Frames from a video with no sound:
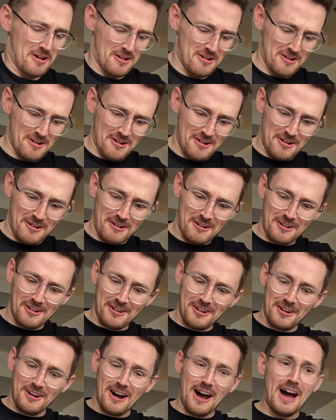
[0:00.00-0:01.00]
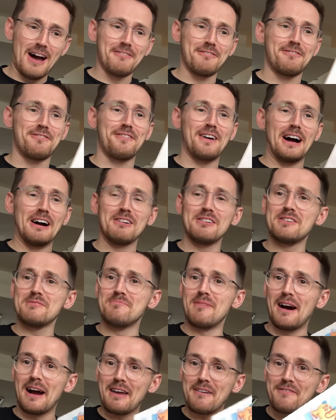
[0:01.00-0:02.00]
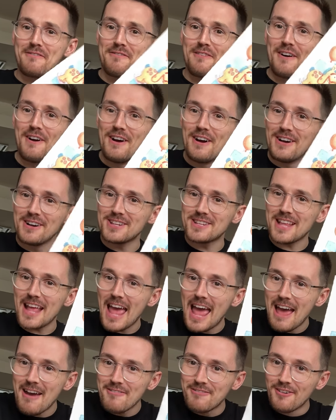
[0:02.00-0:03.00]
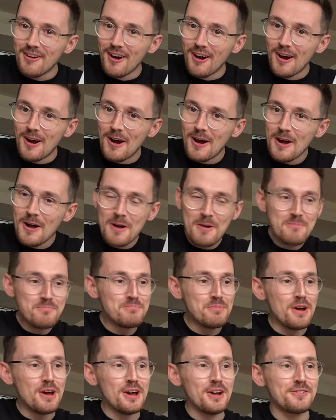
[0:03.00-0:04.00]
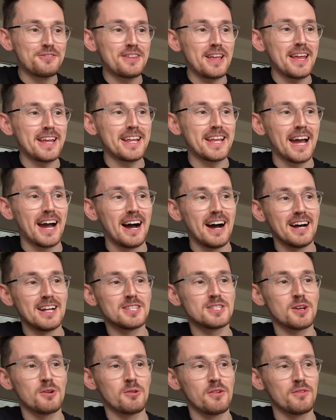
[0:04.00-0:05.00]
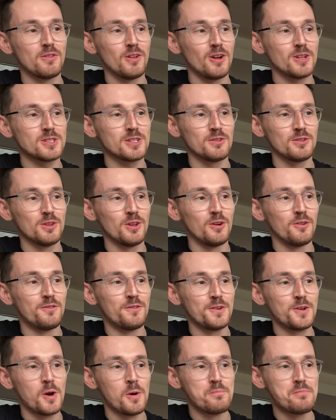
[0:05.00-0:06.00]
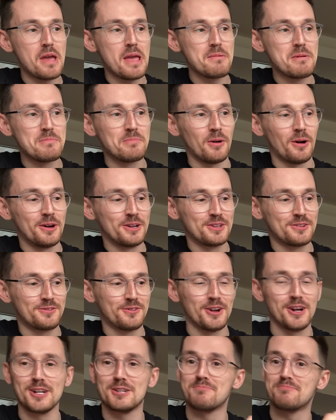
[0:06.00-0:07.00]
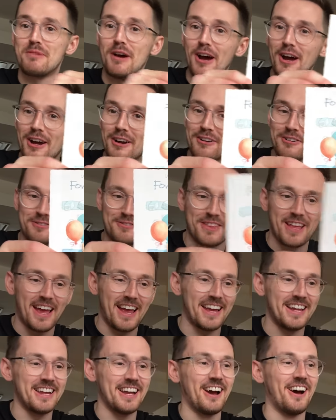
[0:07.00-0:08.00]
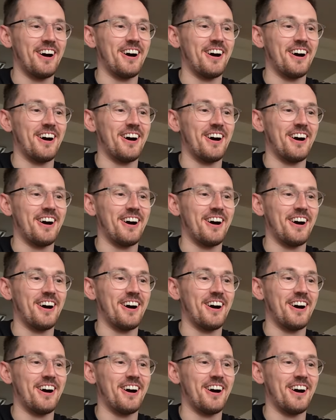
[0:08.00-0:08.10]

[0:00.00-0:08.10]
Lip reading: Oh, I've found my first ever birthday card with lots of love for your baby boy's first birthday.